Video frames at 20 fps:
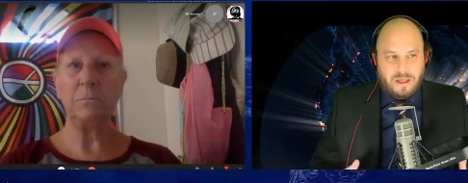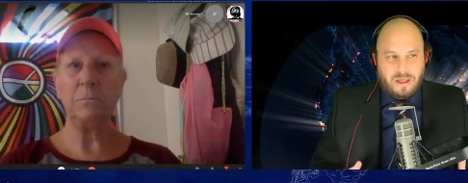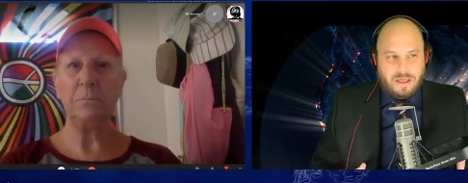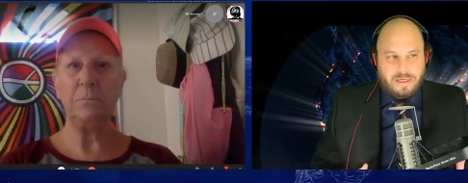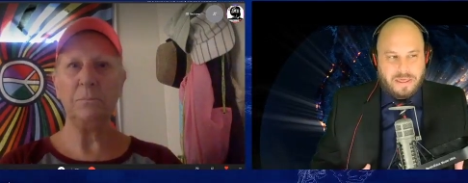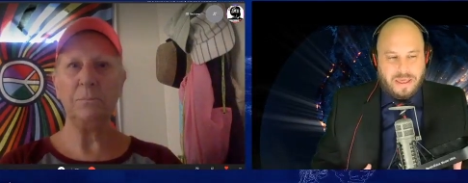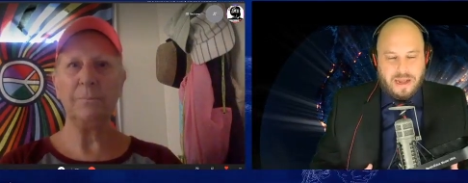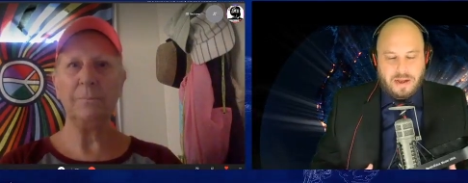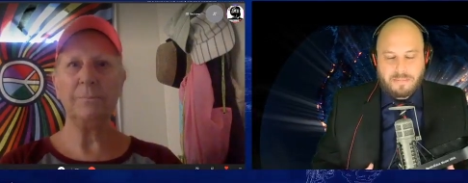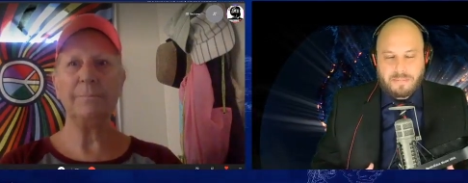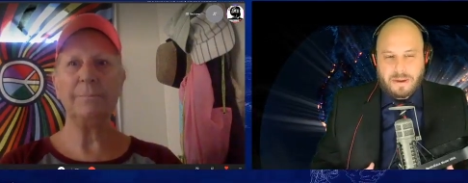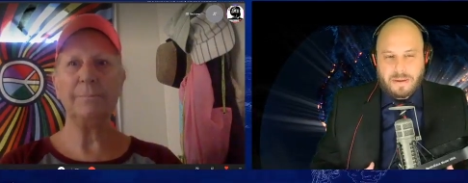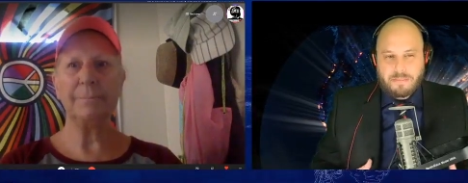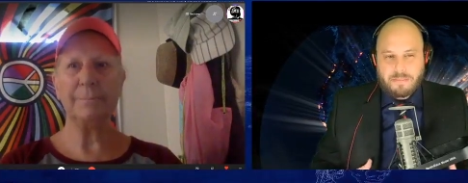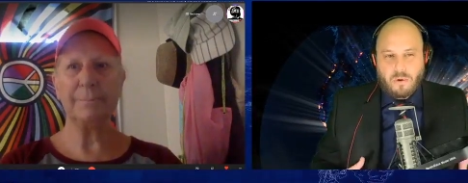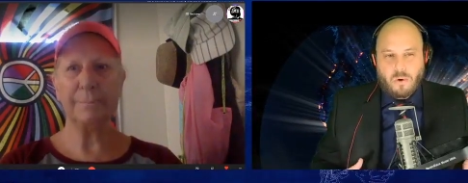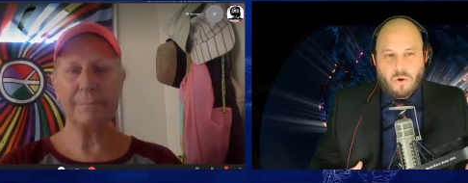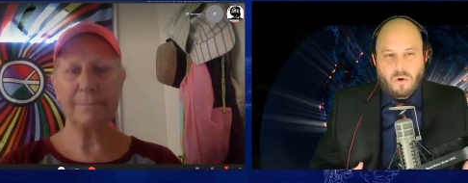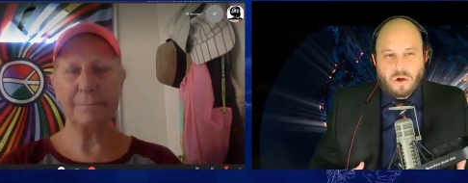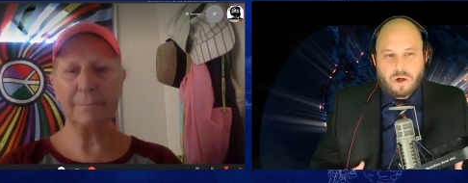Speaker 1: that have been
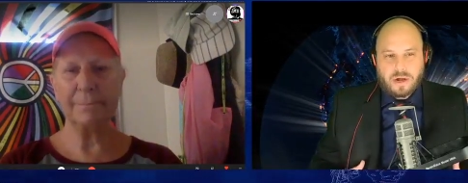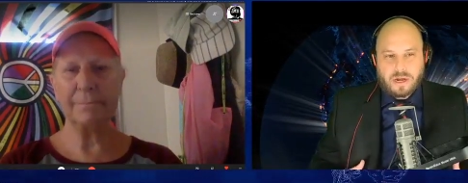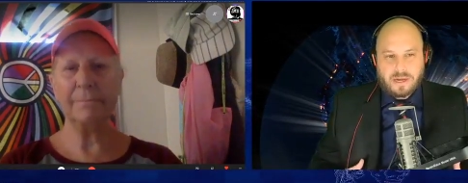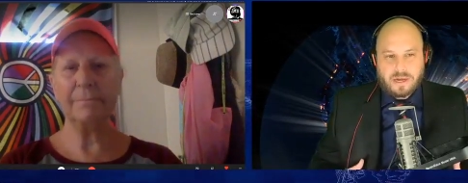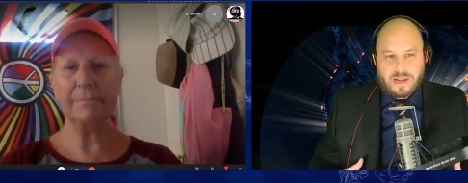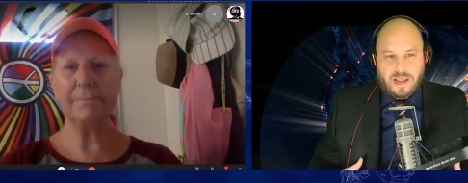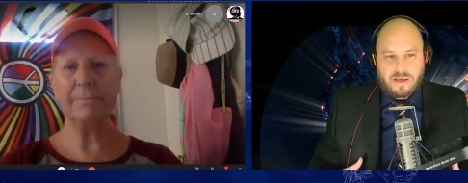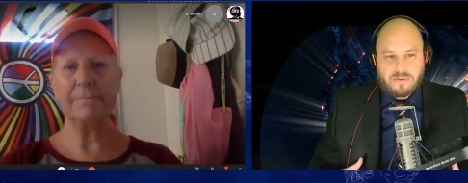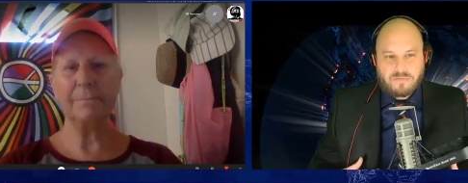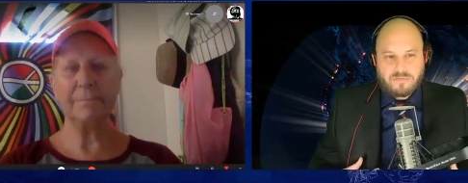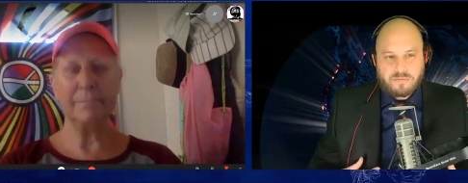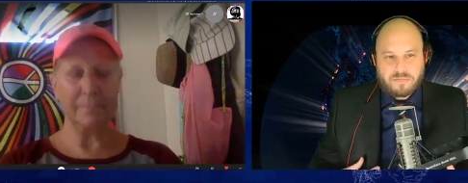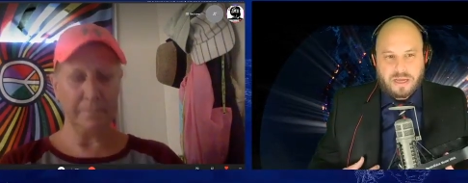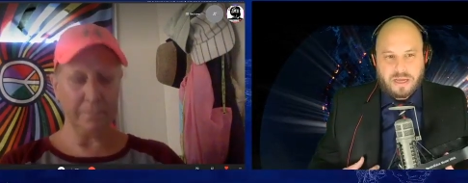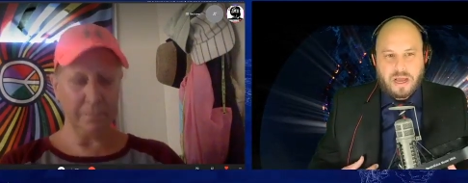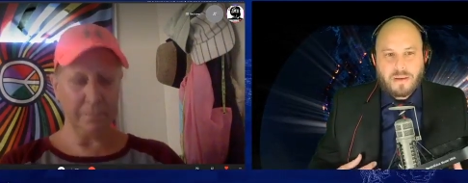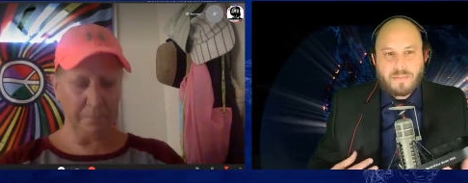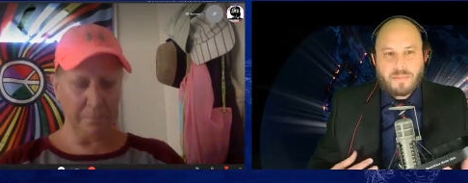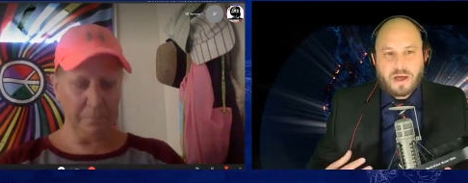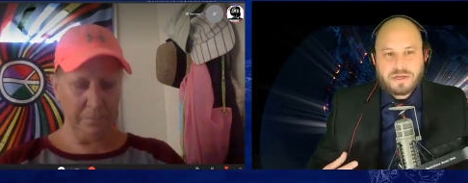born and have
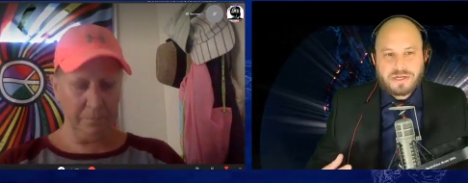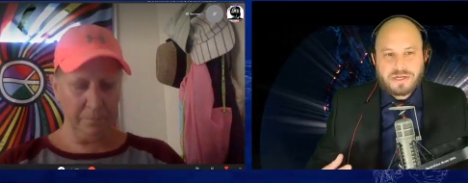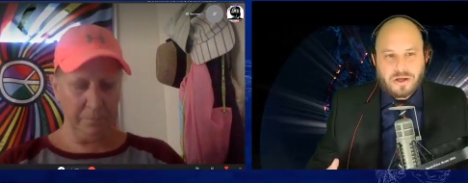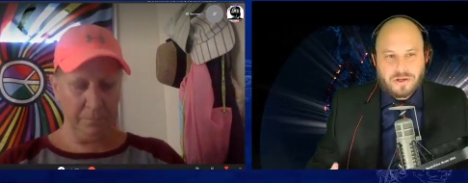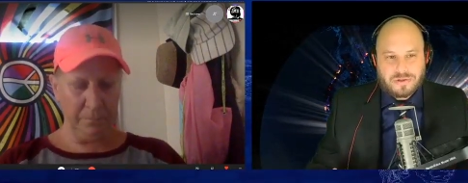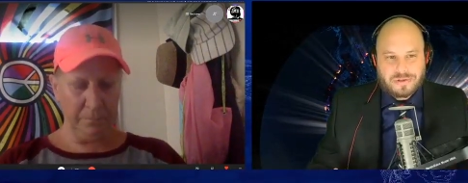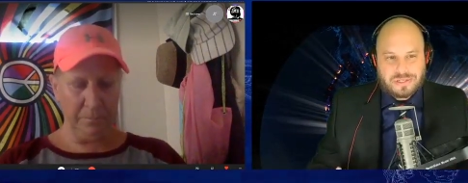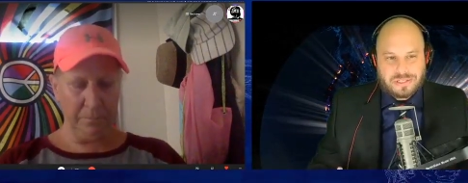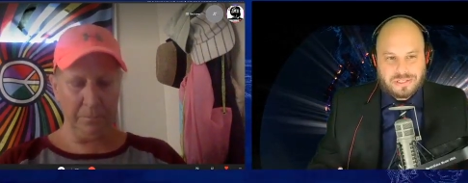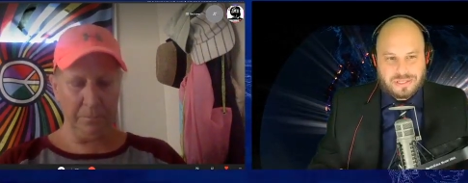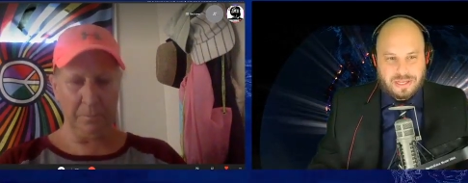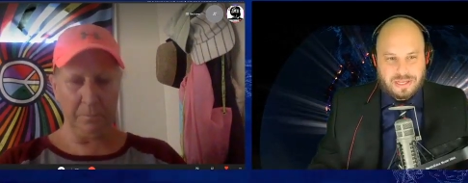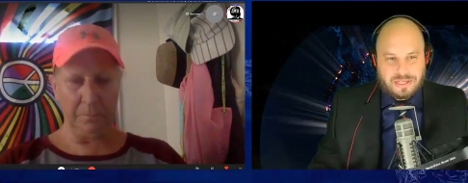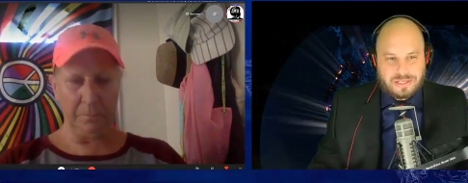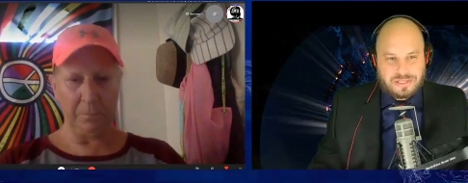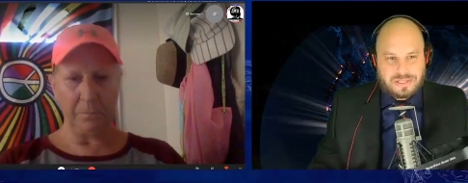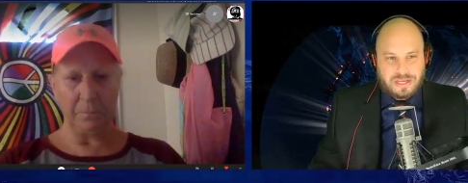become adults since